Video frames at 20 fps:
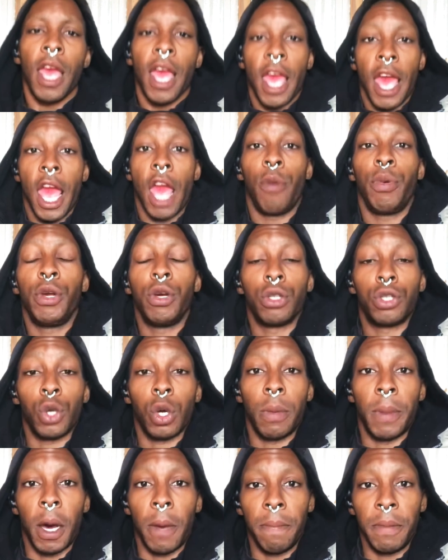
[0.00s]
And we're going to talk
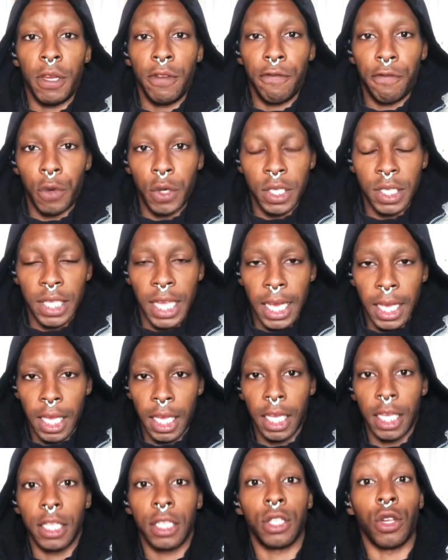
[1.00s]
about me for a
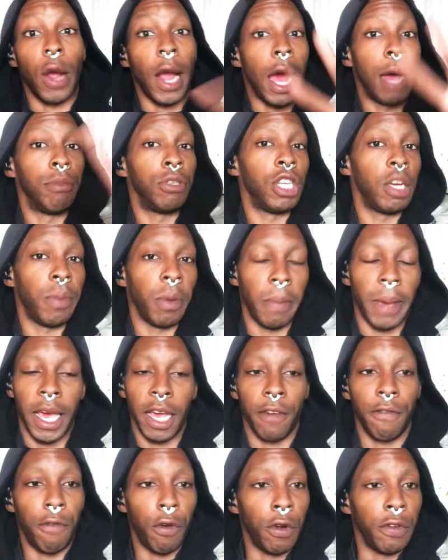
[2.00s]
second. Sorry, I'm jumping back
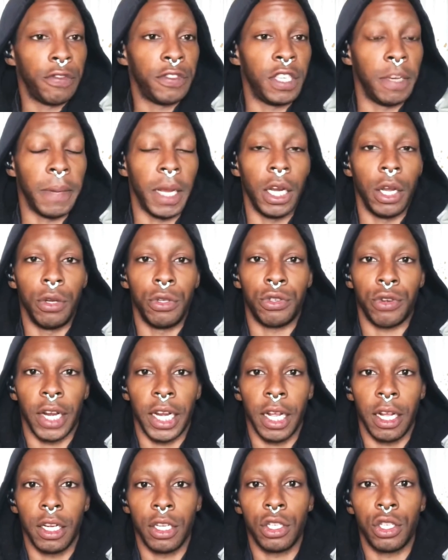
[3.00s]
and forth to my notes right
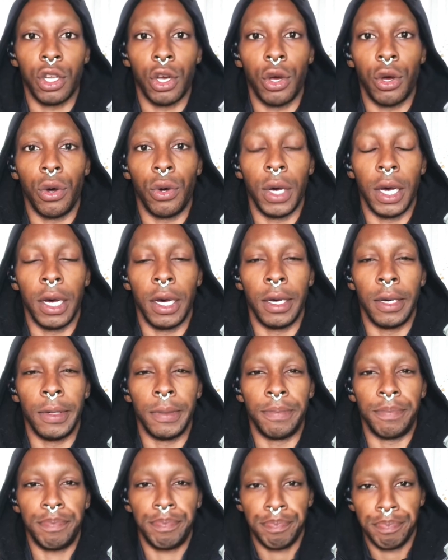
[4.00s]
here. So,
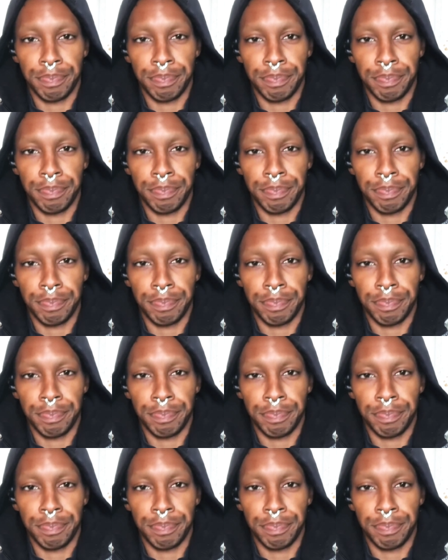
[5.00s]
um,